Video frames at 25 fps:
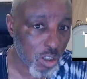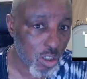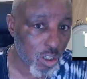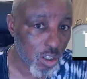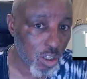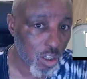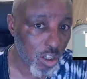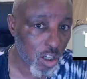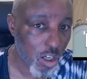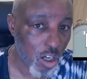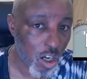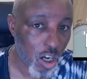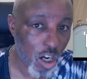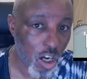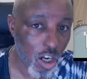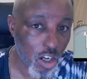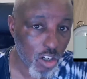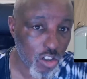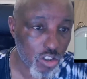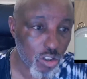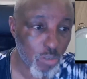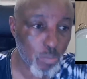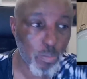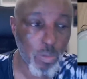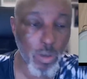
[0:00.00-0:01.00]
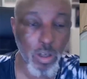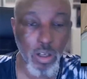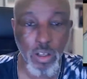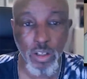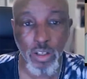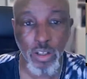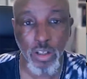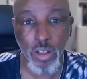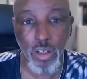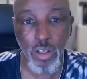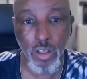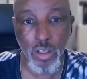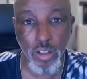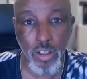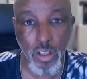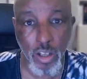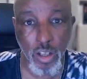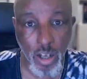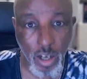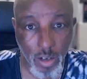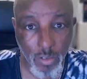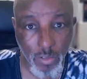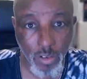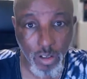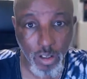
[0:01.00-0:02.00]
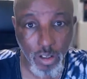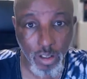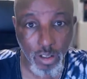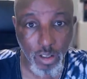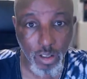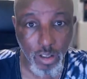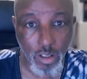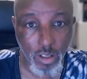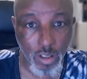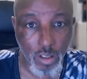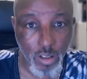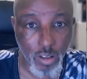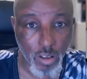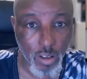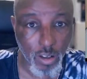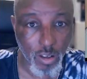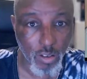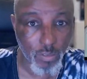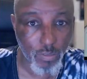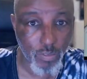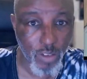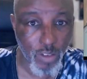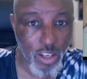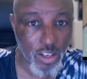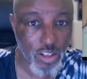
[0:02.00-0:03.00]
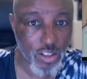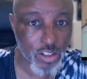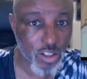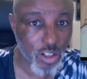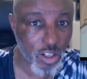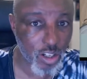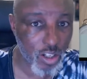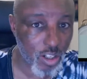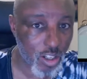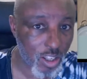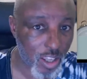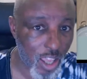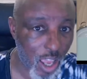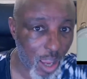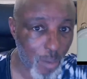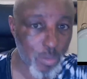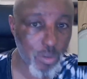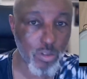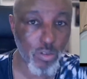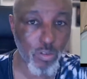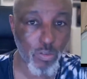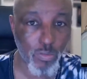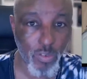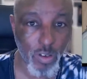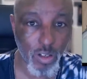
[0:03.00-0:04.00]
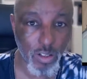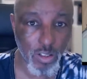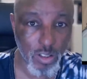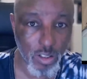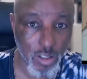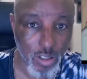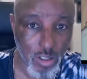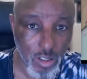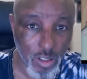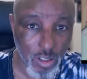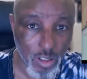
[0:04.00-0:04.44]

100 billion naira venture capital fund.